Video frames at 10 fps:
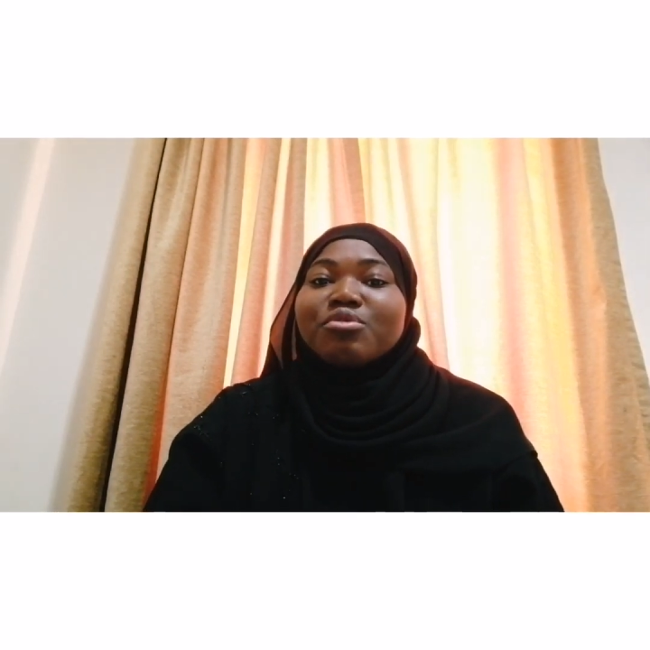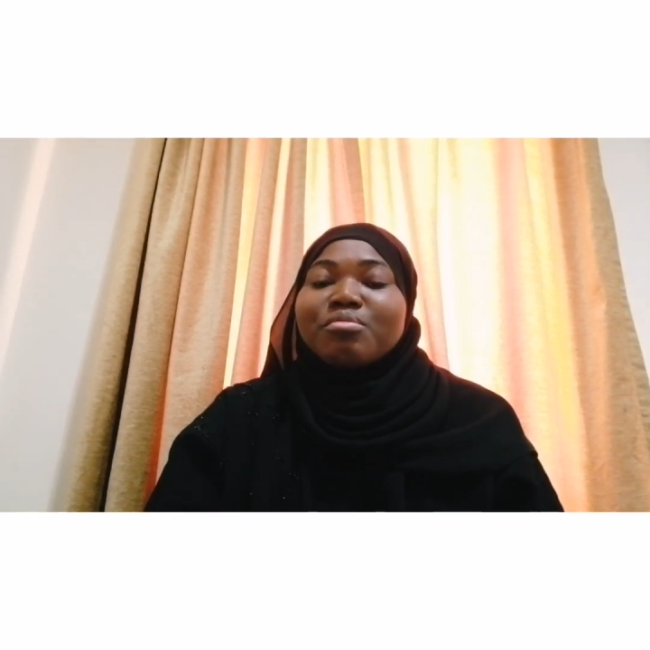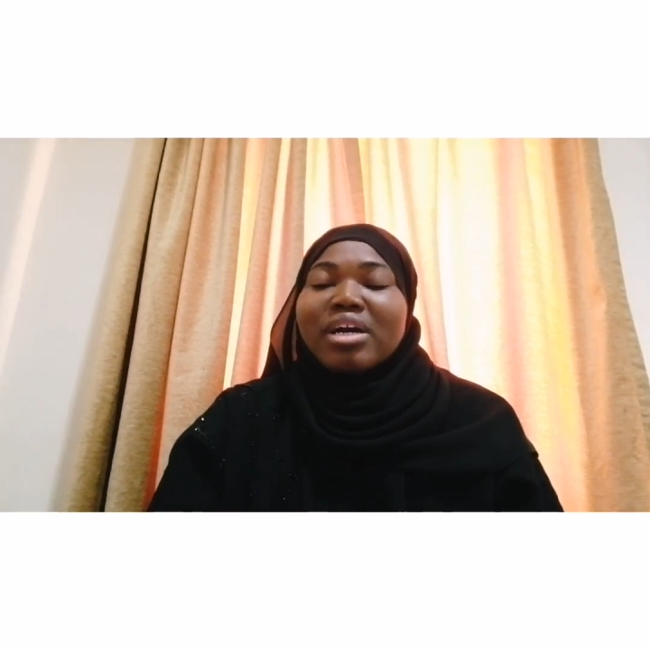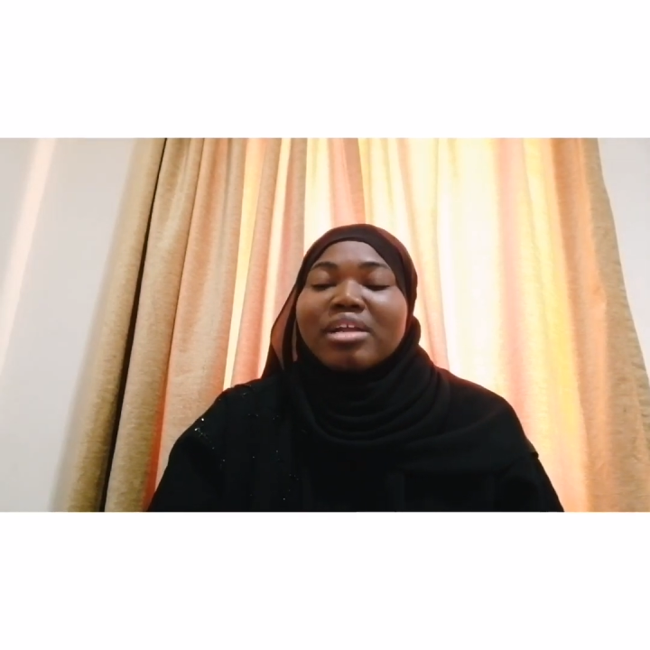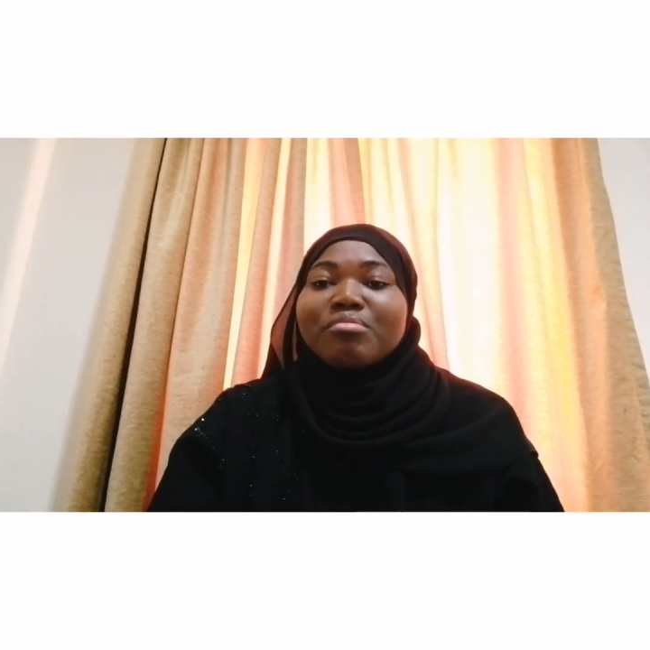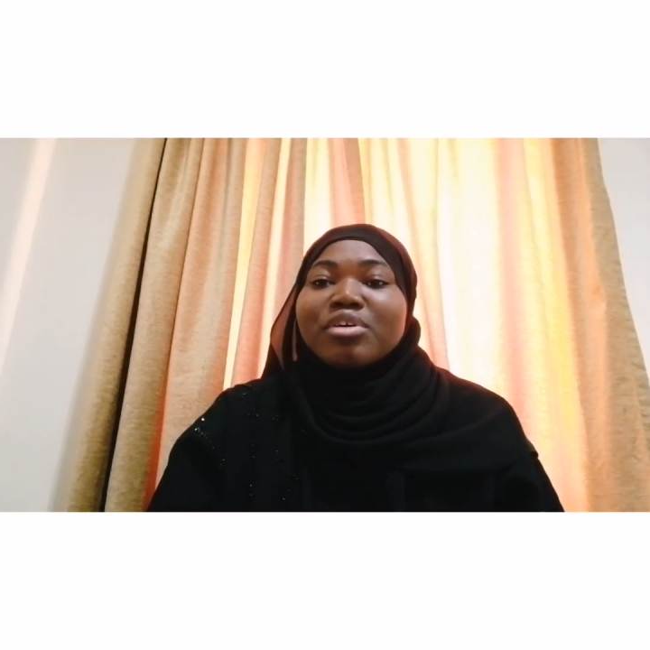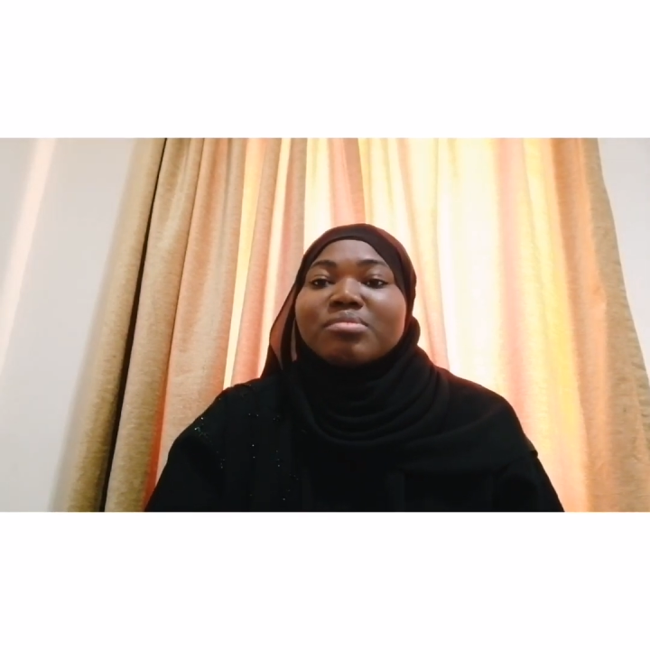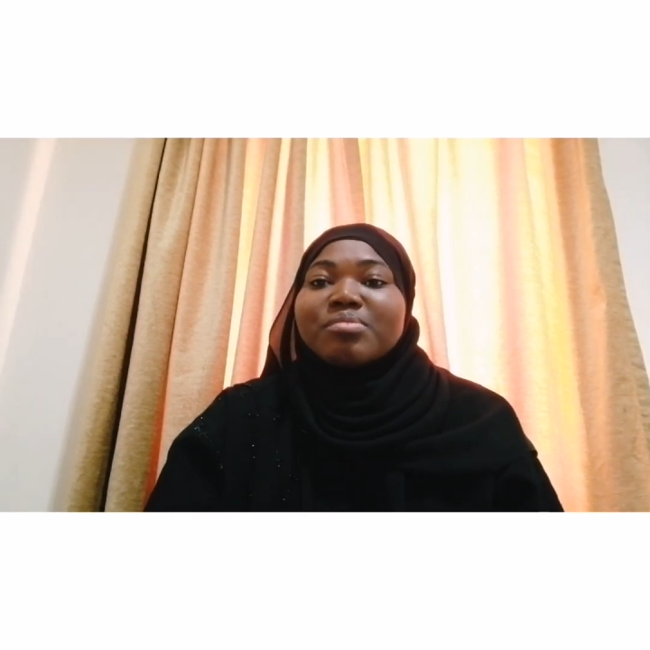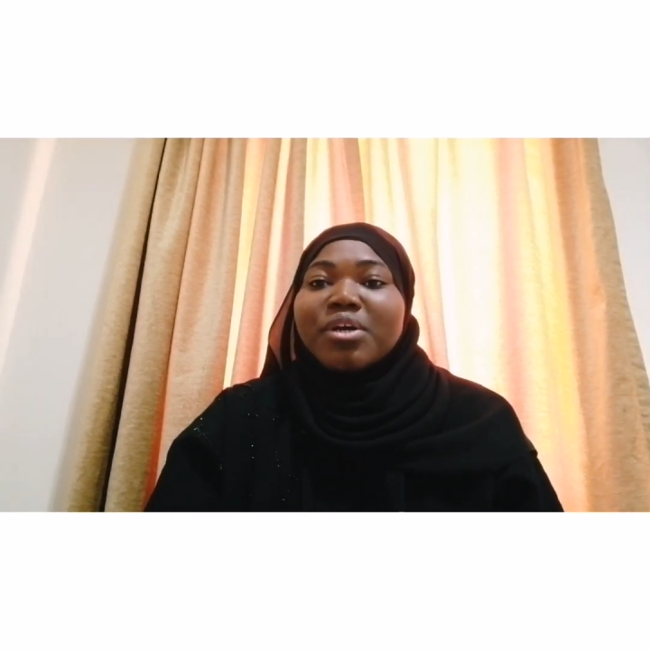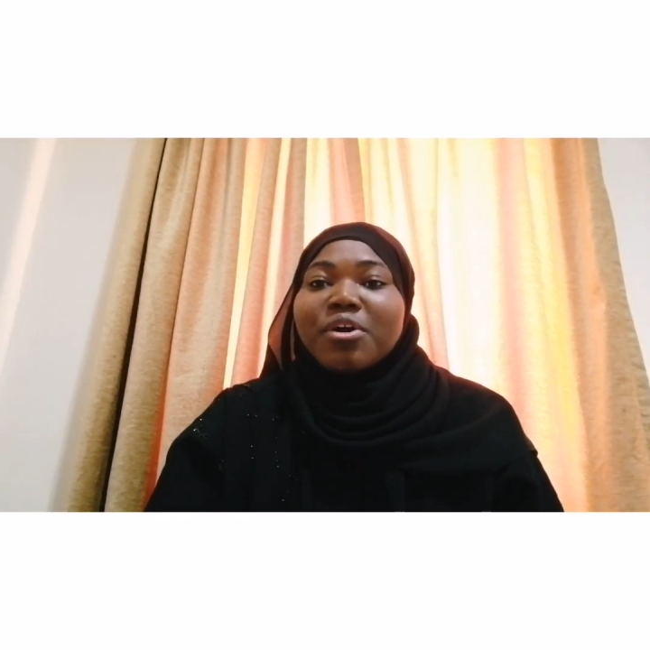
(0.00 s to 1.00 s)
woman
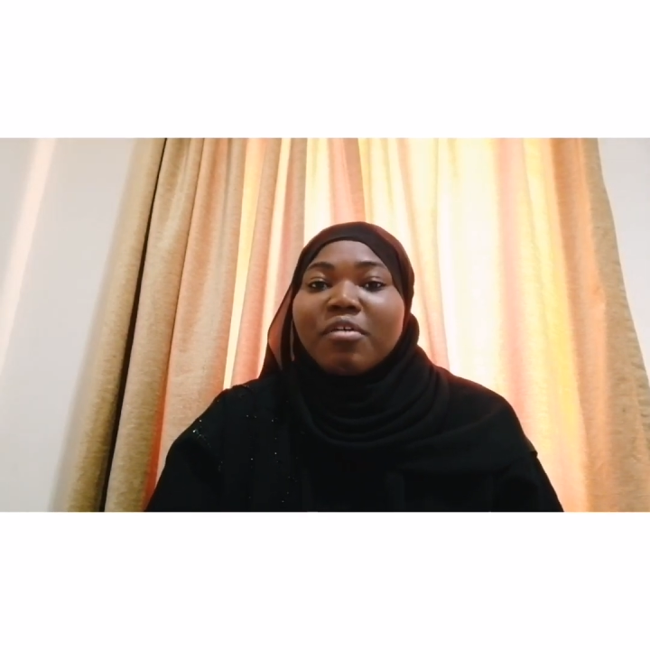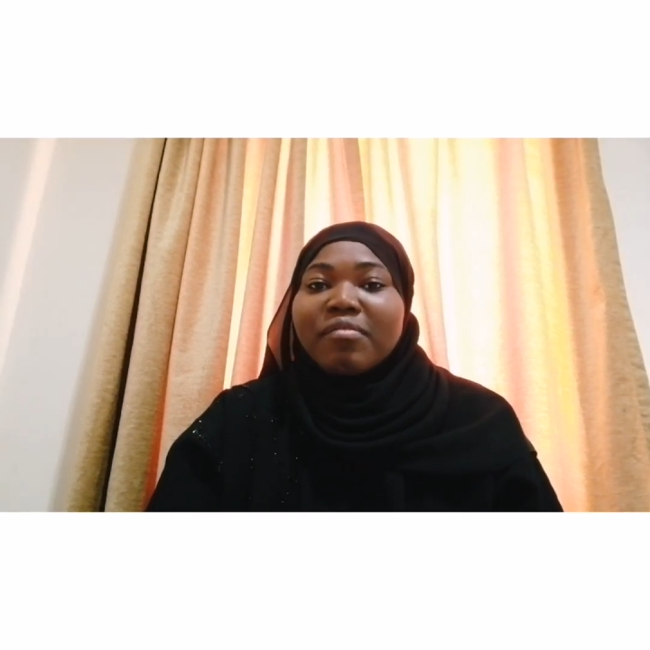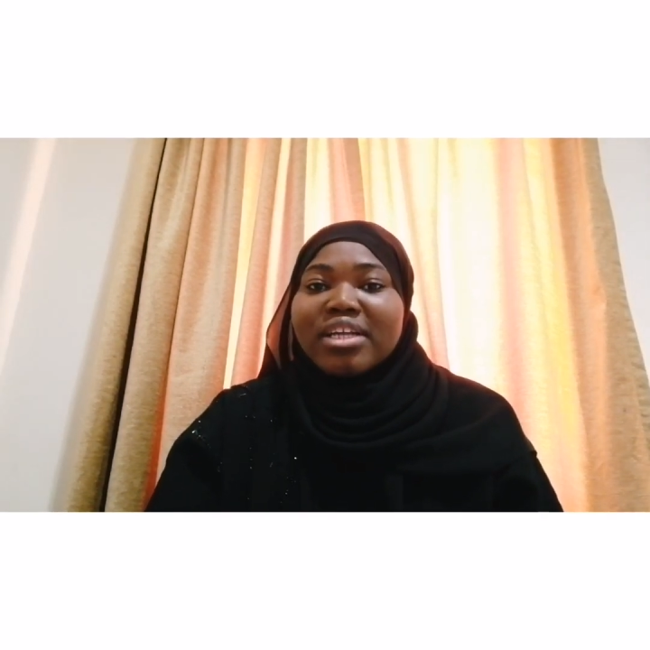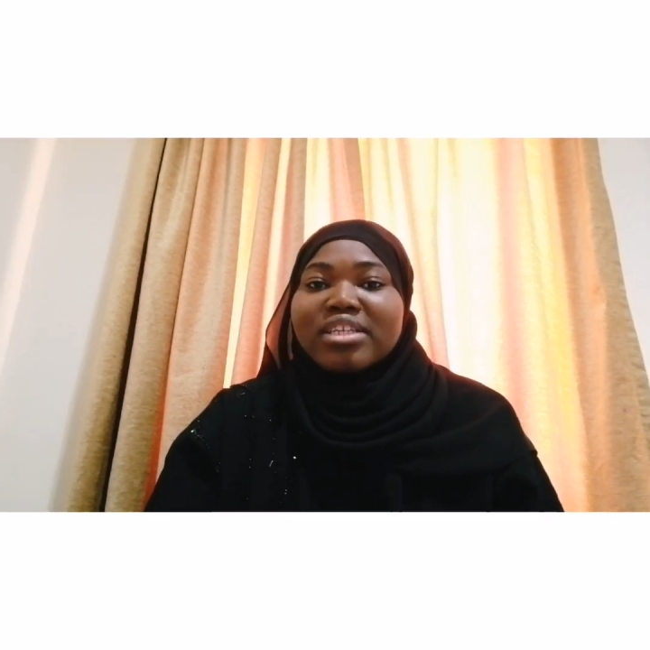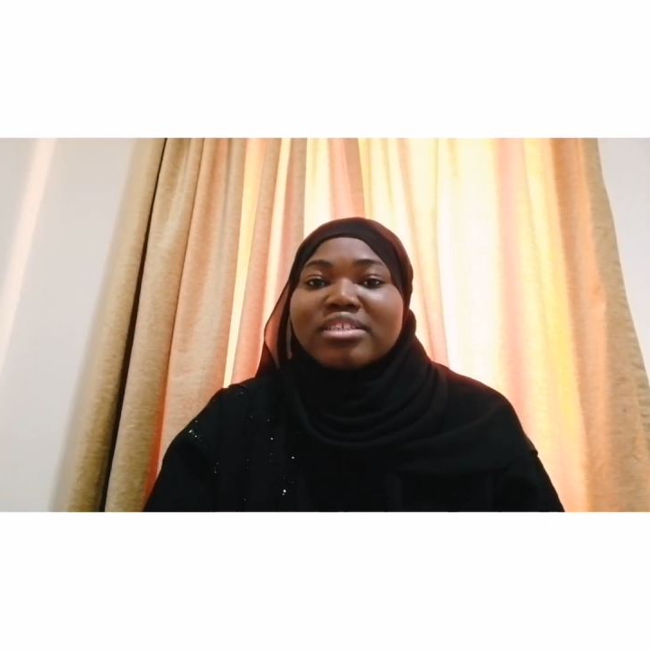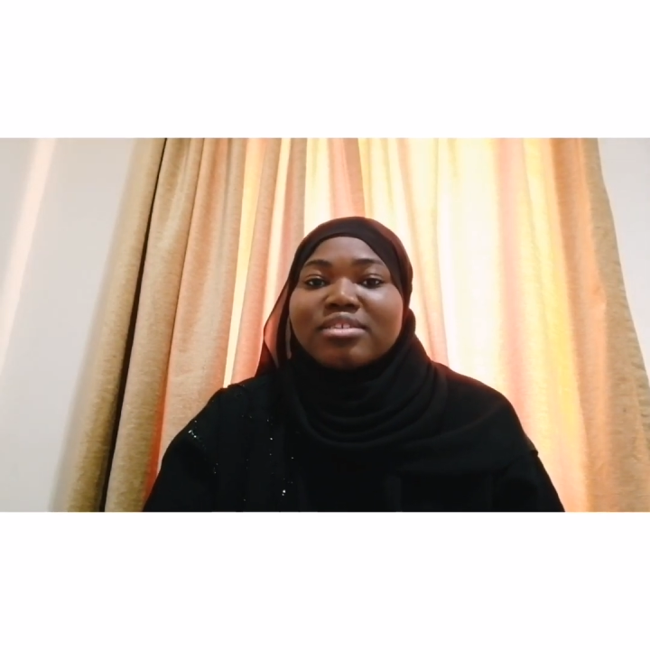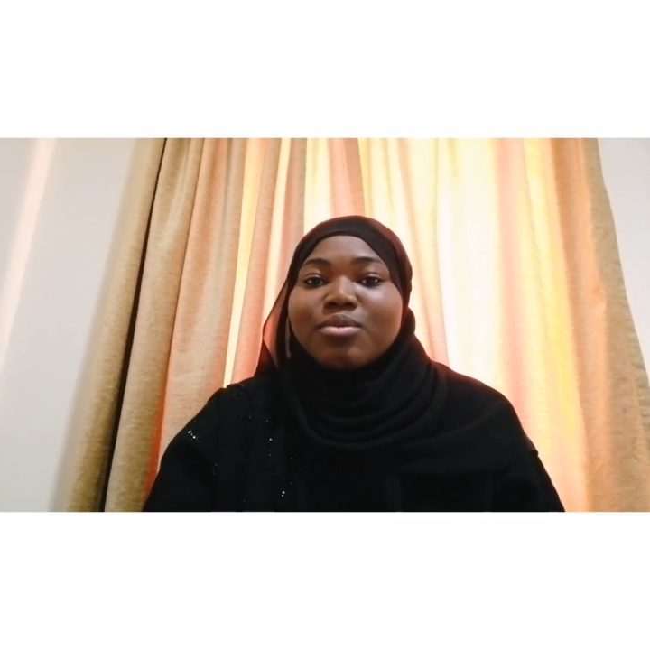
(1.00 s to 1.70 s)
must be covered.